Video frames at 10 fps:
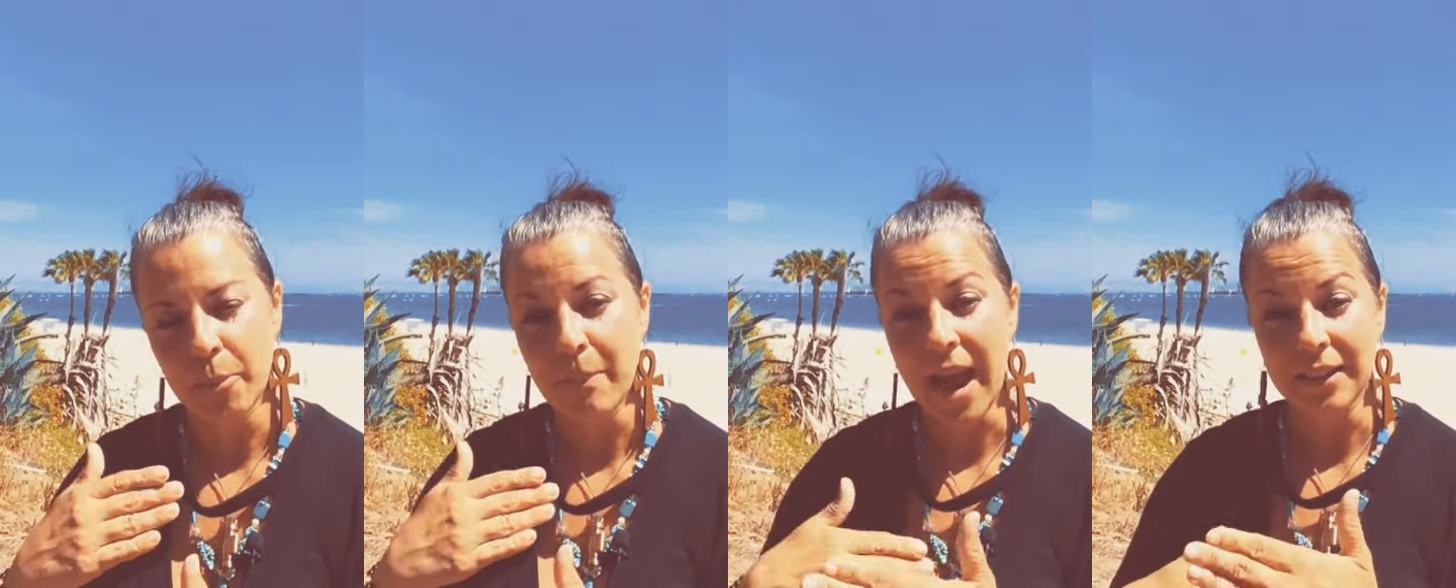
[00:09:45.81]

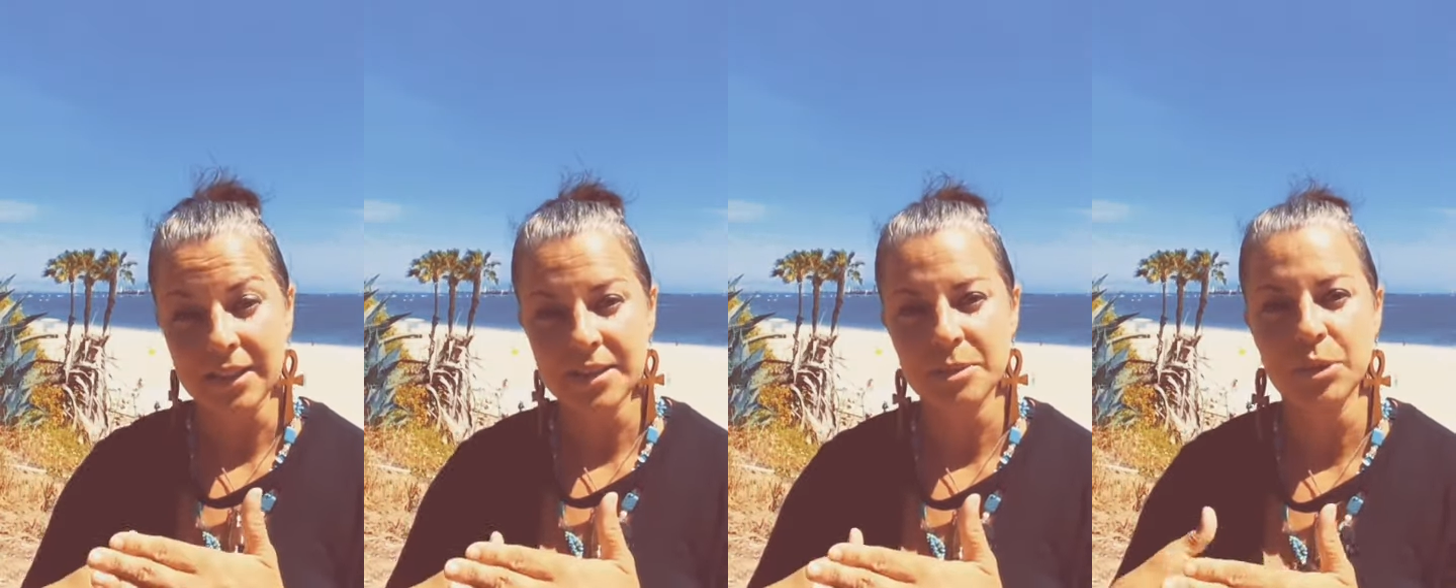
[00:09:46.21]

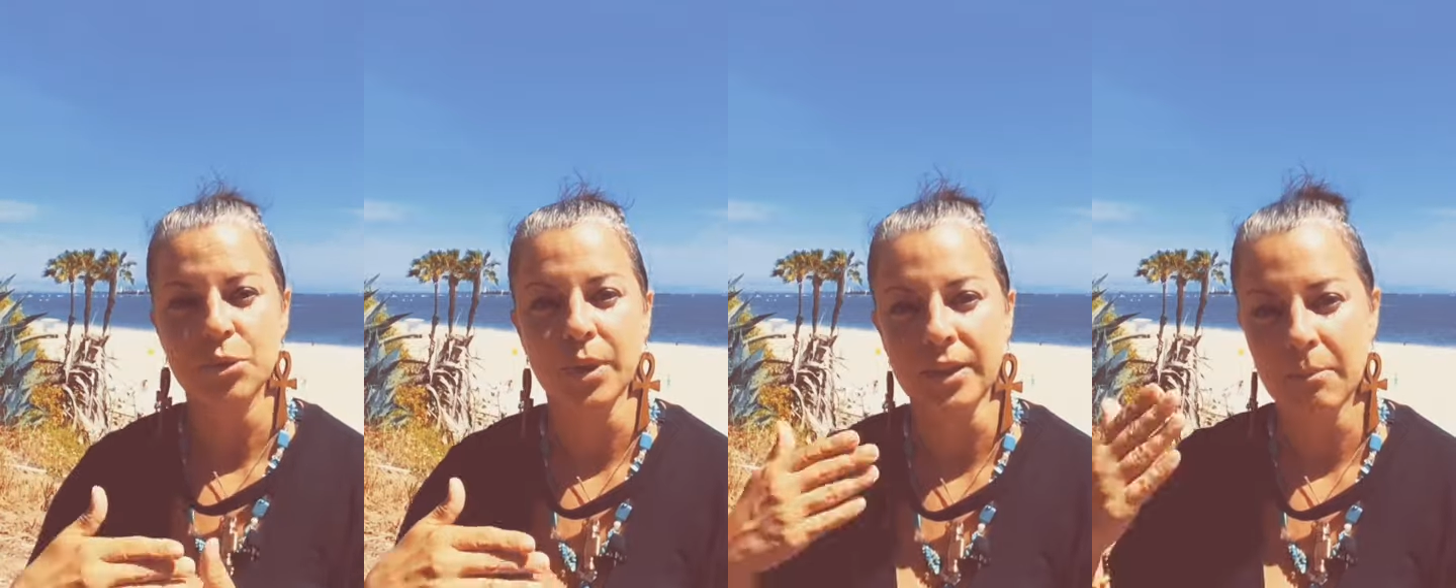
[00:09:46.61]
balance
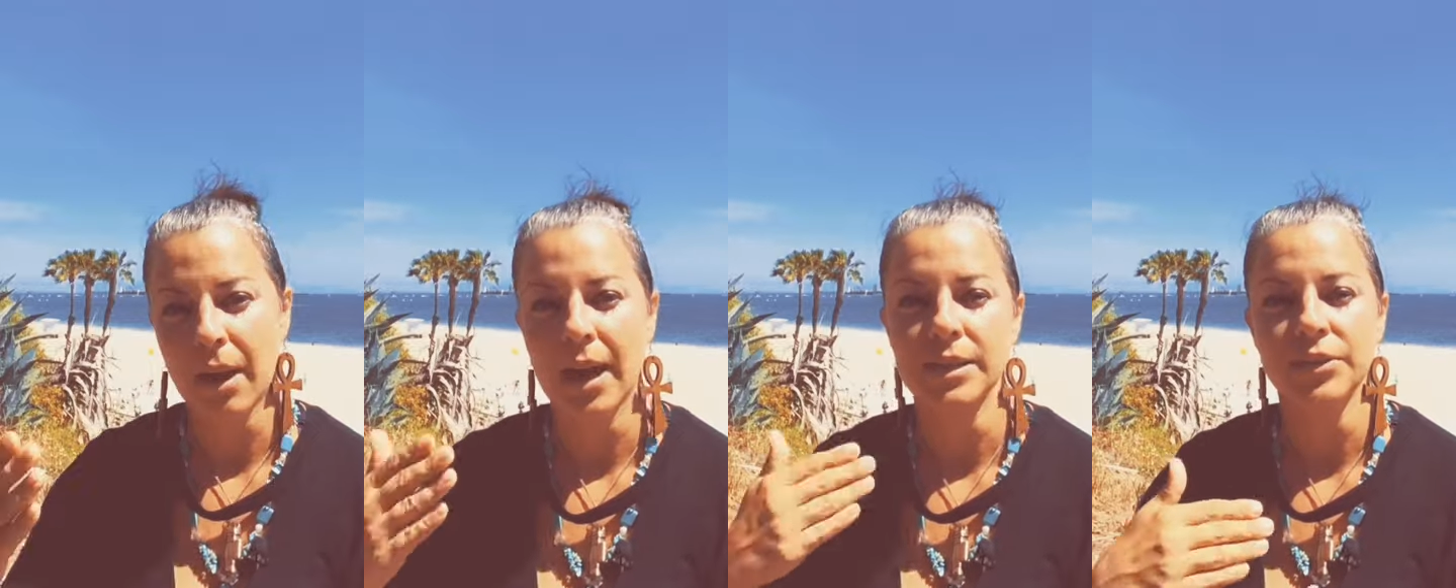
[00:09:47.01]
between the
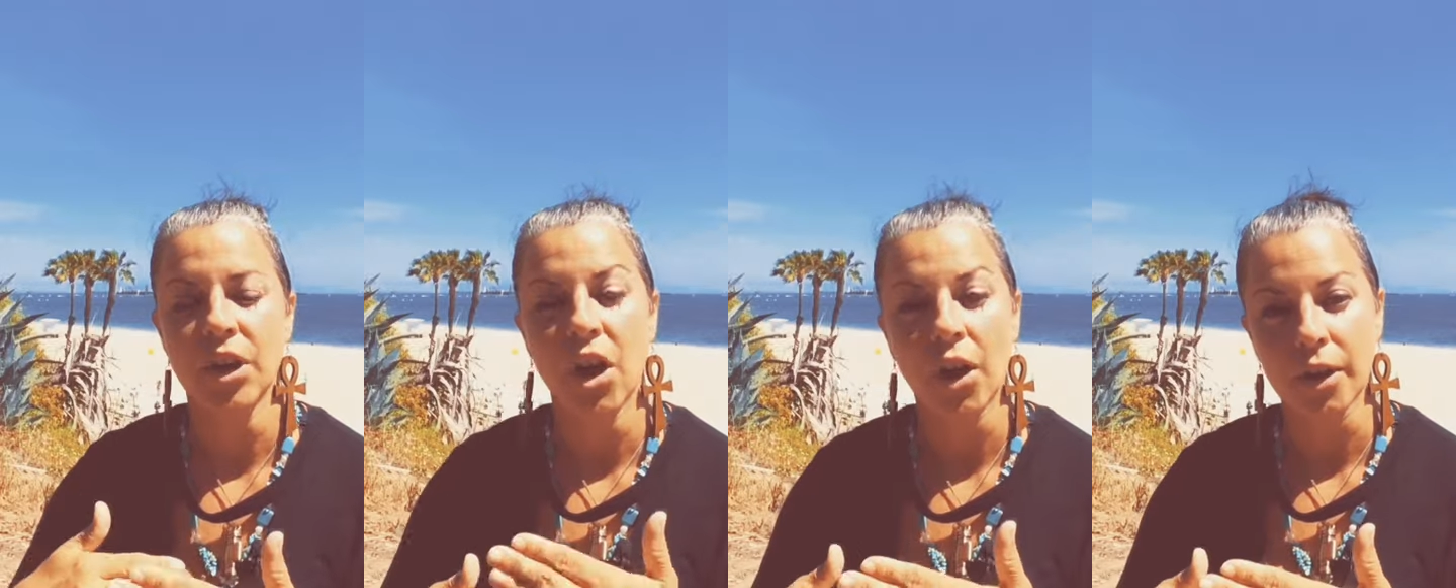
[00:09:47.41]
mind and the
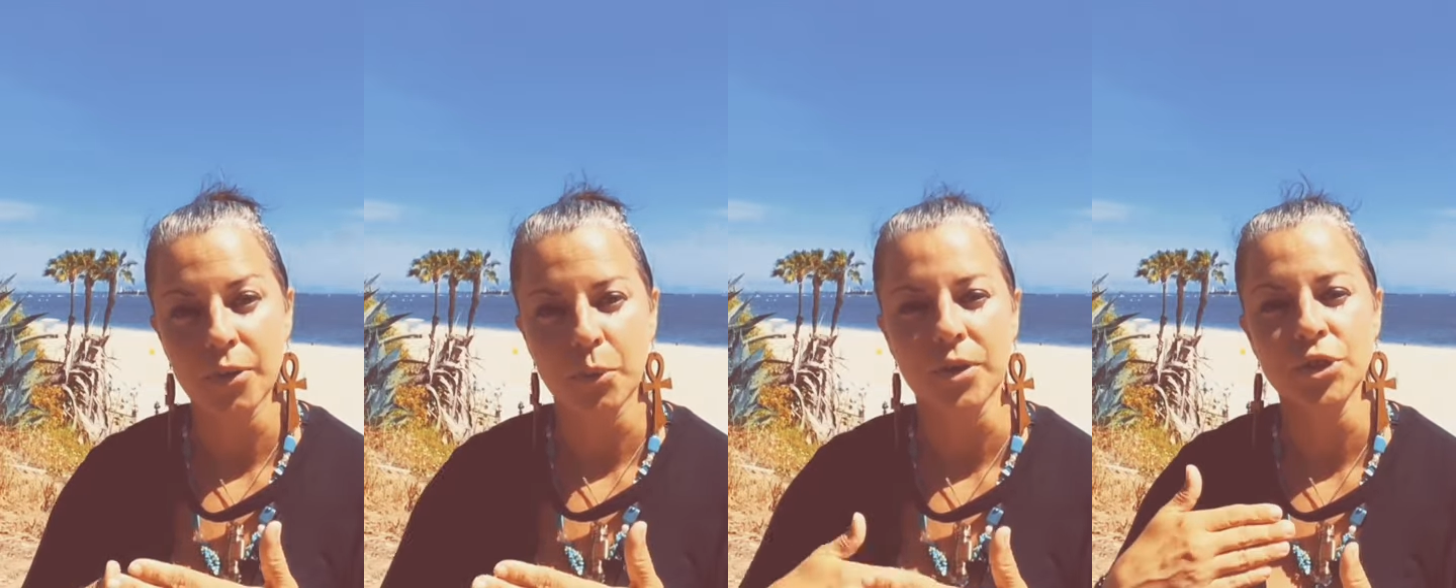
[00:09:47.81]

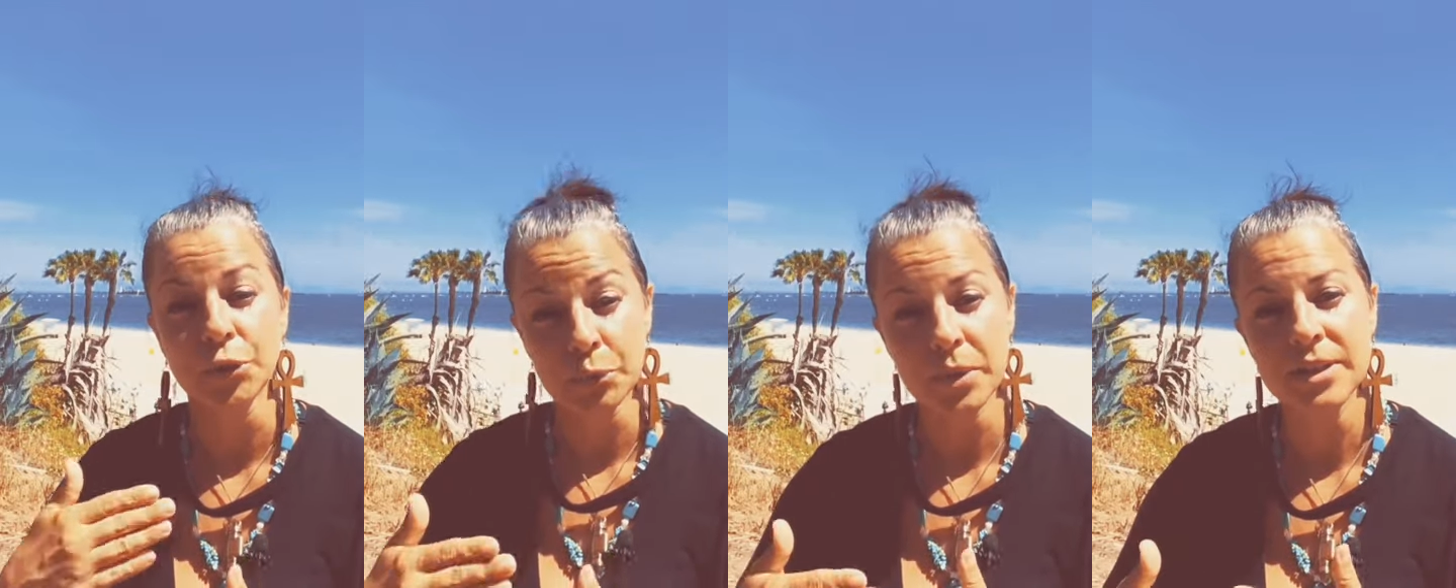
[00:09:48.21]
heart, where
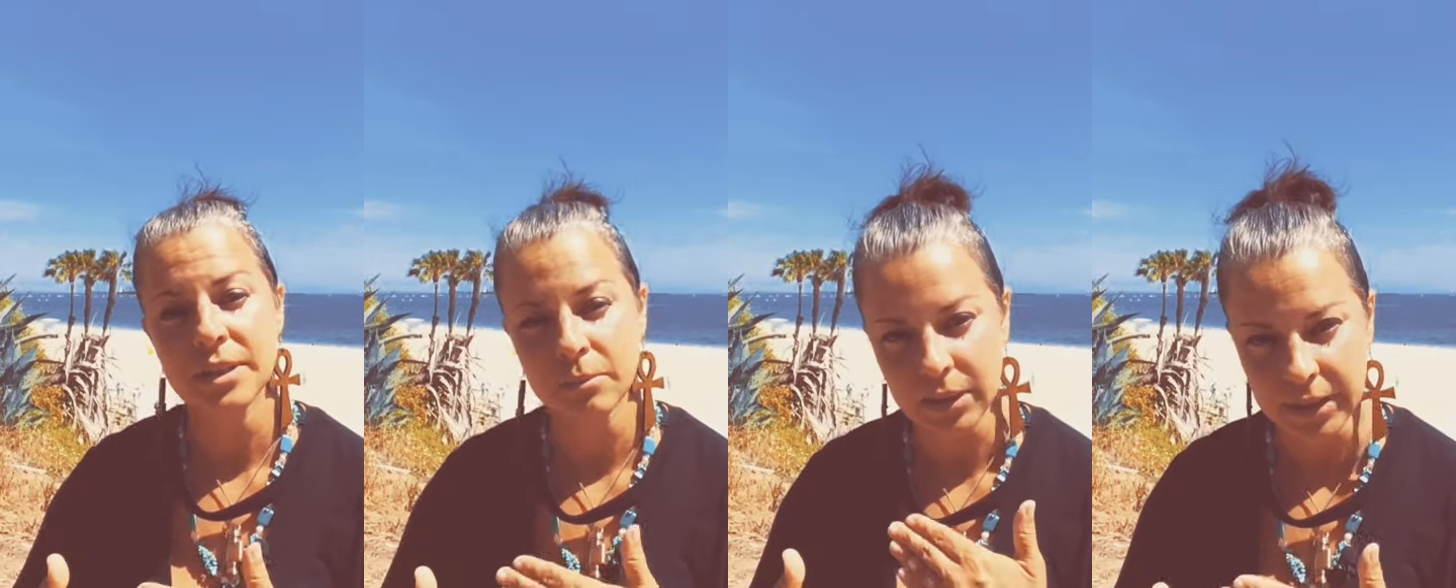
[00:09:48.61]
true
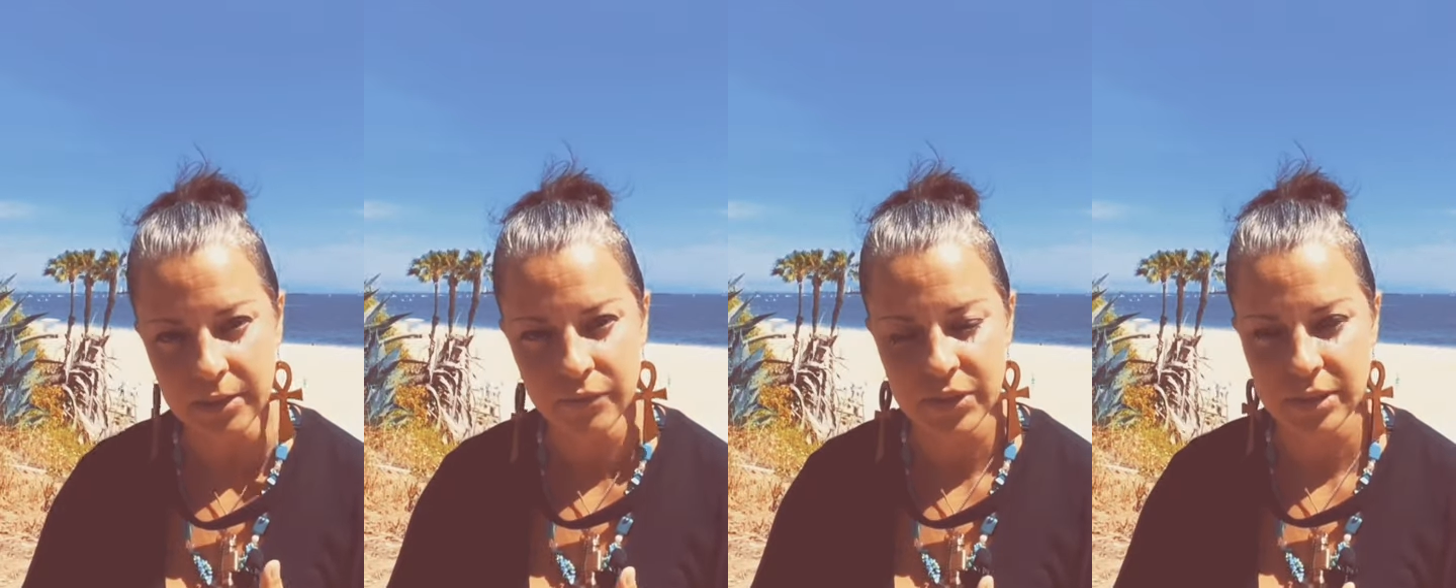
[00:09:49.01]
wisdom
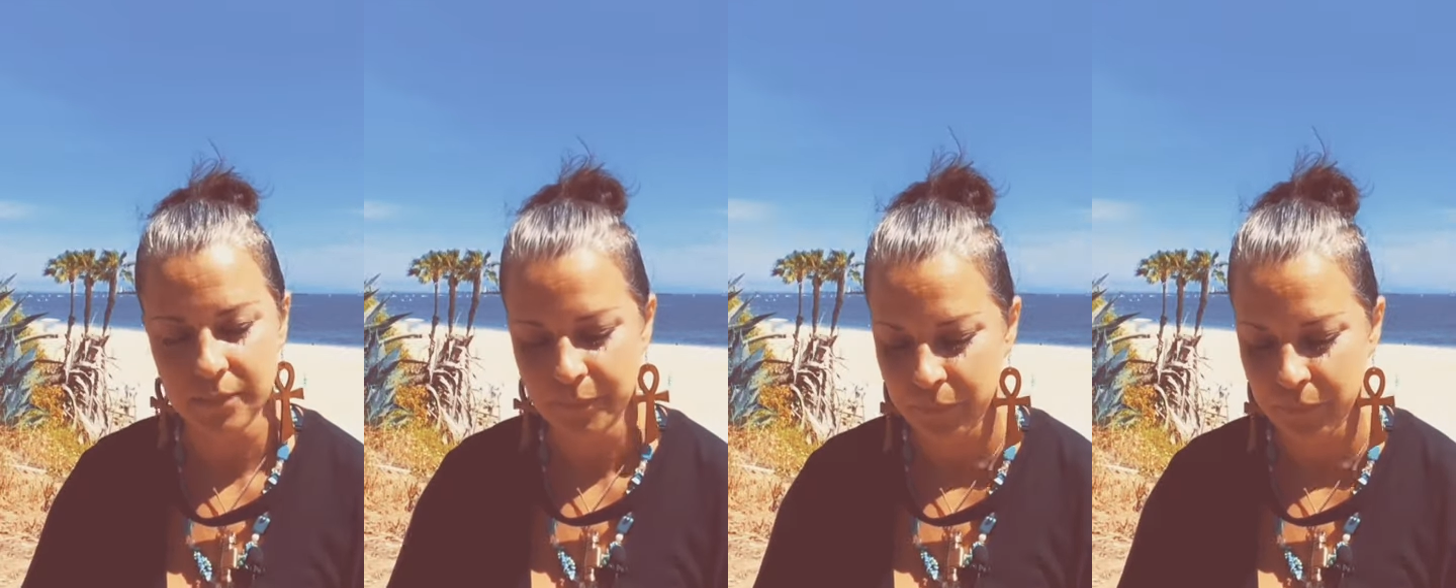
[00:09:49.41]
lives,